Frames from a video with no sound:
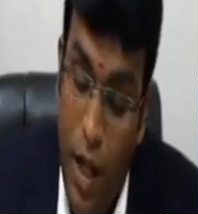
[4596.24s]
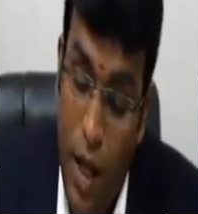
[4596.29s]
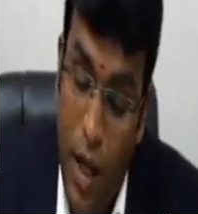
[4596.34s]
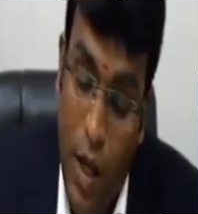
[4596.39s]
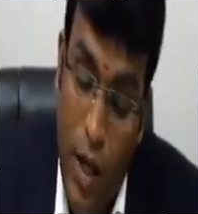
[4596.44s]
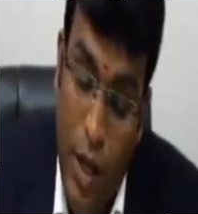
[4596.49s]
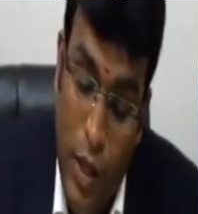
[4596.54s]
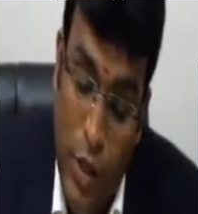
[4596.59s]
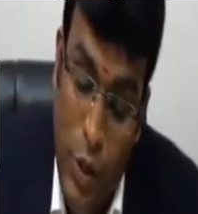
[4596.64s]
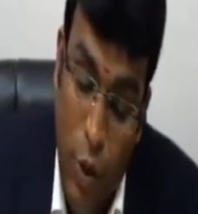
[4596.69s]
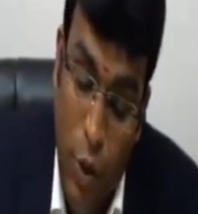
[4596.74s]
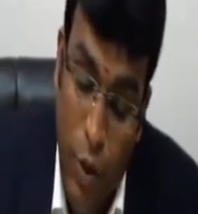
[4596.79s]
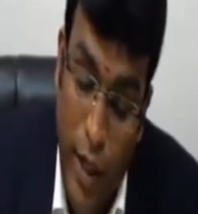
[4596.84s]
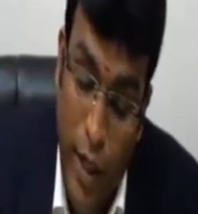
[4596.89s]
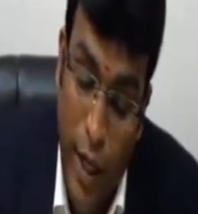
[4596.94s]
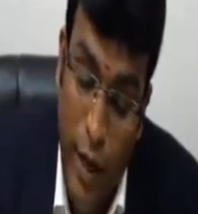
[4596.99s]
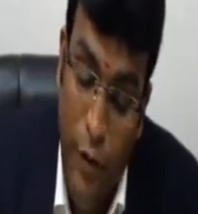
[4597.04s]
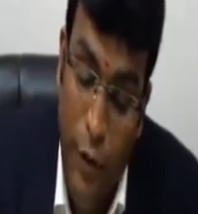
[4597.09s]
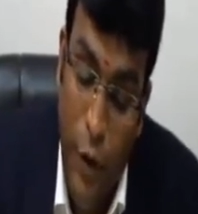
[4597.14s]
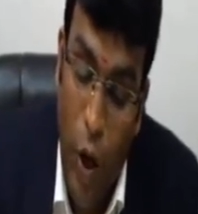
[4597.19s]
So
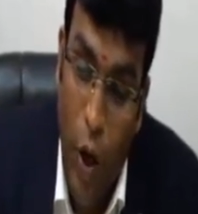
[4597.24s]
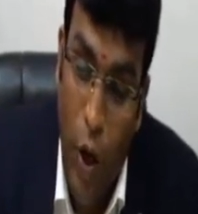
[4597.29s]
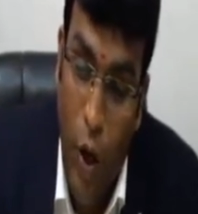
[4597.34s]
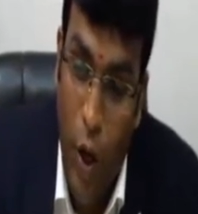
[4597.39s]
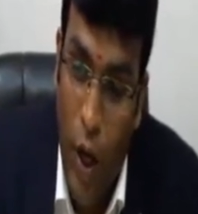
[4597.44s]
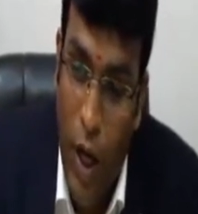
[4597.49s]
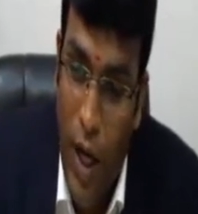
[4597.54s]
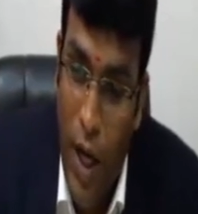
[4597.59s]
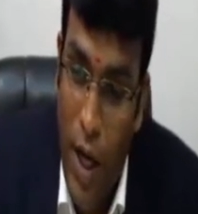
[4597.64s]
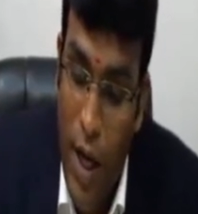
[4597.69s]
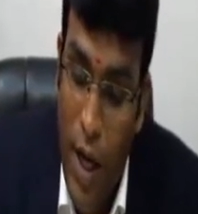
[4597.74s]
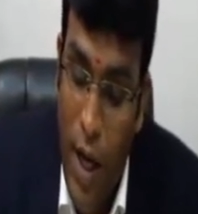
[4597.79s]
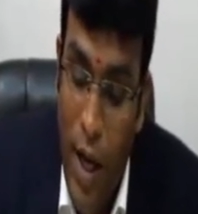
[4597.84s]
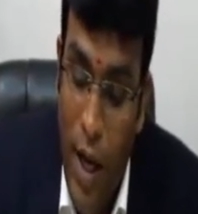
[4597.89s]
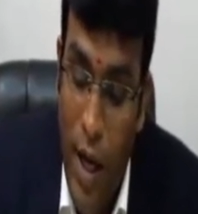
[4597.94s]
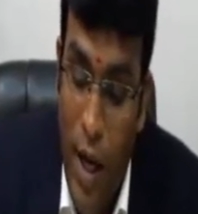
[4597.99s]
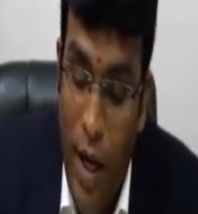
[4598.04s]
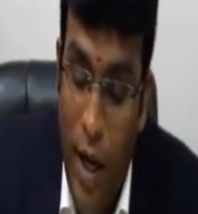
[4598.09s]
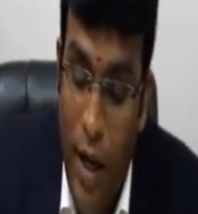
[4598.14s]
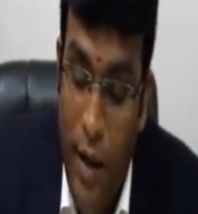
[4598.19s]
therefore,
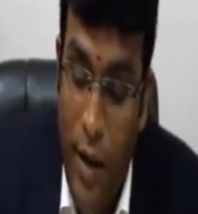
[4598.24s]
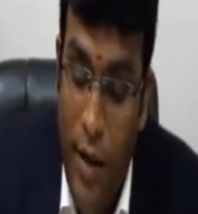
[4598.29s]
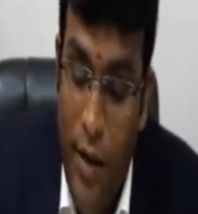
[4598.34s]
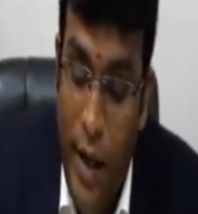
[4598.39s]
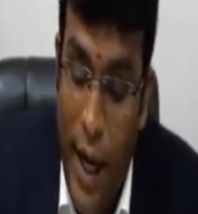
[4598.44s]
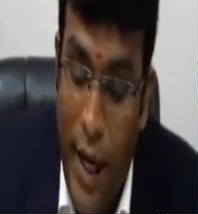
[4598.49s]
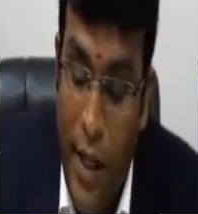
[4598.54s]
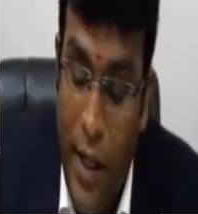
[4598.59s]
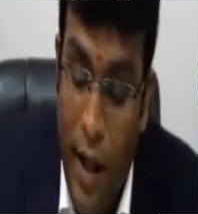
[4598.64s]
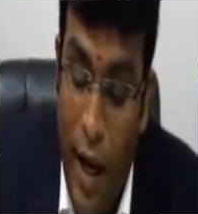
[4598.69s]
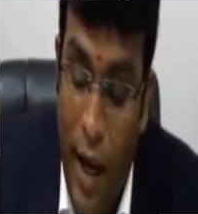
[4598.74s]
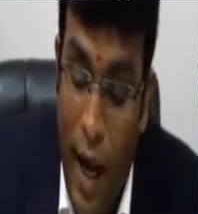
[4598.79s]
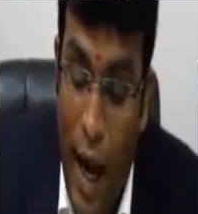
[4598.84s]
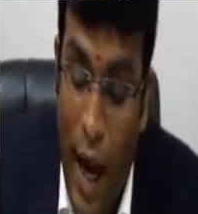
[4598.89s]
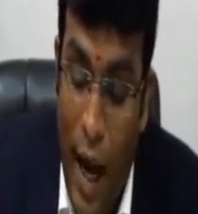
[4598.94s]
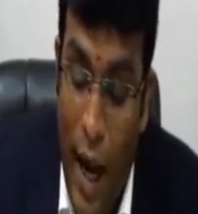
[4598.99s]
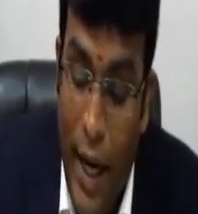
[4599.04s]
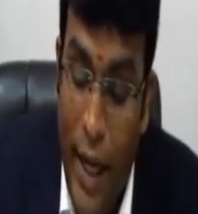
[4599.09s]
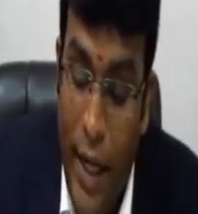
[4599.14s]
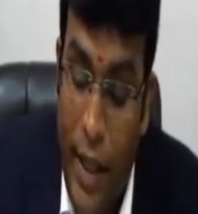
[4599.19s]
net
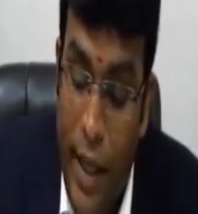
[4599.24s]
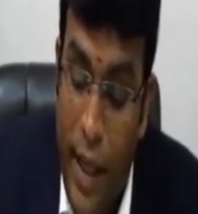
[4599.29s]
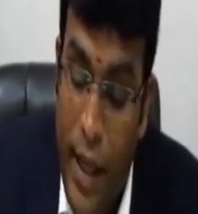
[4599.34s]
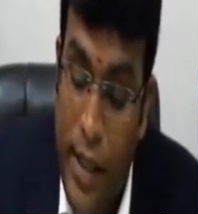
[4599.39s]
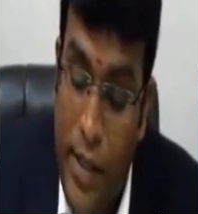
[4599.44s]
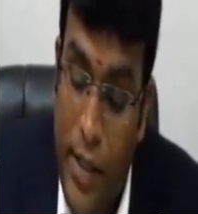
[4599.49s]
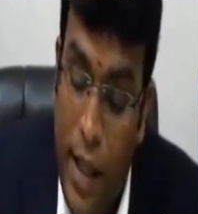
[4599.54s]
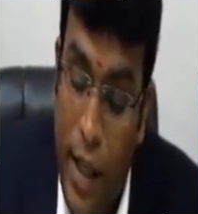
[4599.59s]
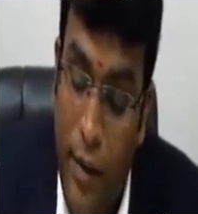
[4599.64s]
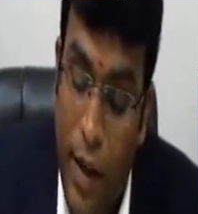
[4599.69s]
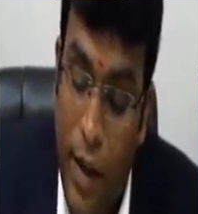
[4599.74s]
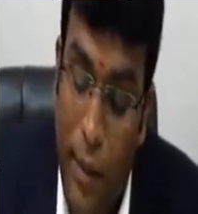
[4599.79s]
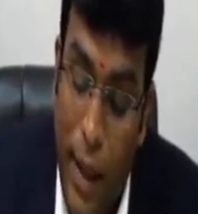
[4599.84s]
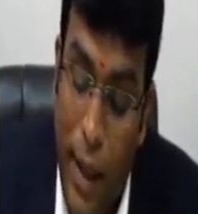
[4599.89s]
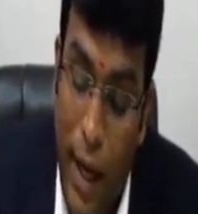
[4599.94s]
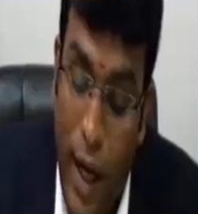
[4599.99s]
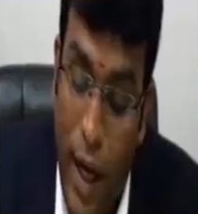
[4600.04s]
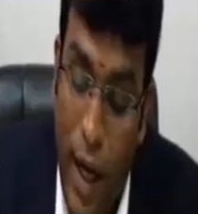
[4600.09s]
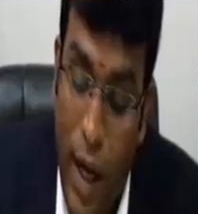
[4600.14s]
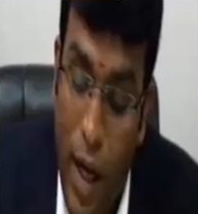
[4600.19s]
ITC will
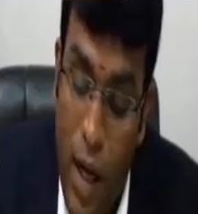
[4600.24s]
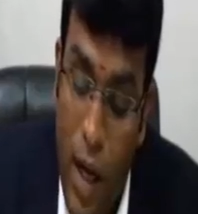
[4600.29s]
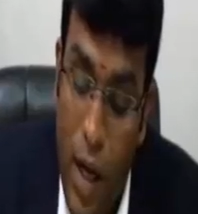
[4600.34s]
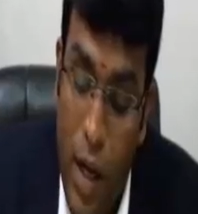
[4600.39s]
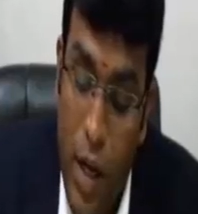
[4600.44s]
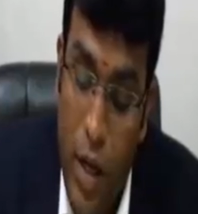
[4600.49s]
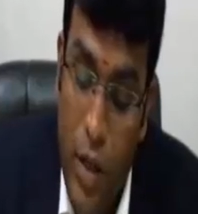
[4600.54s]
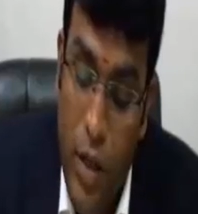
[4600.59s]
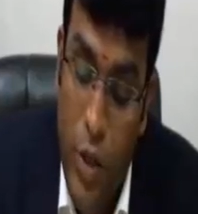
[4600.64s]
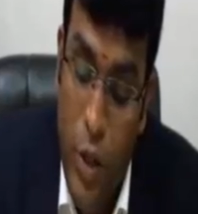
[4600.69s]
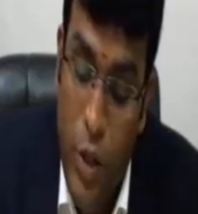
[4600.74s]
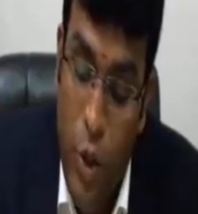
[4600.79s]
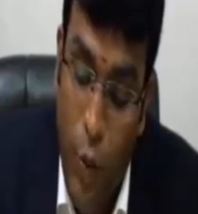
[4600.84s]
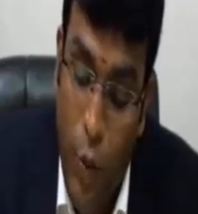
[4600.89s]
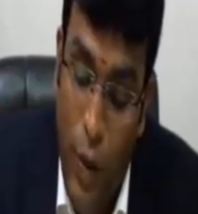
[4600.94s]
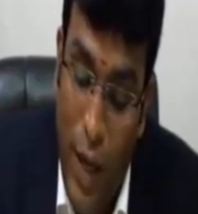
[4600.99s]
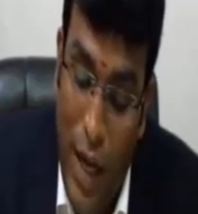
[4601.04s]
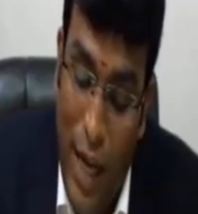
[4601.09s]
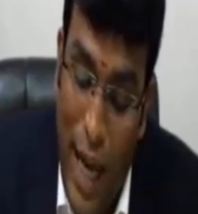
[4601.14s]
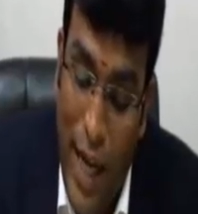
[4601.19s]
be
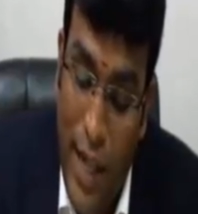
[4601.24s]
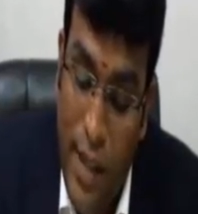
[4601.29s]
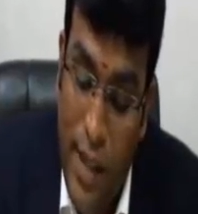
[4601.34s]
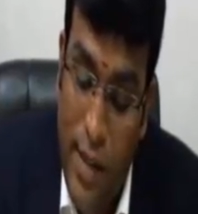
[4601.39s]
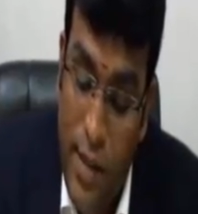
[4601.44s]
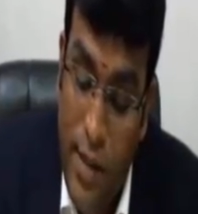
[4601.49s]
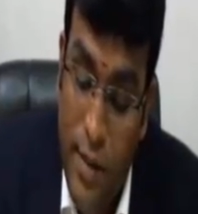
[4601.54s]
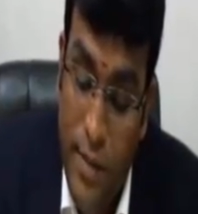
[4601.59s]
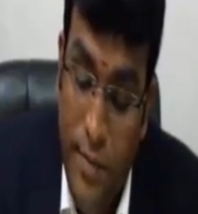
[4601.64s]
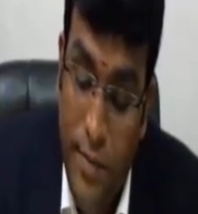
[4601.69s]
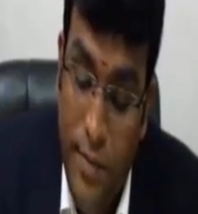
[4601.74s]
12 lakhs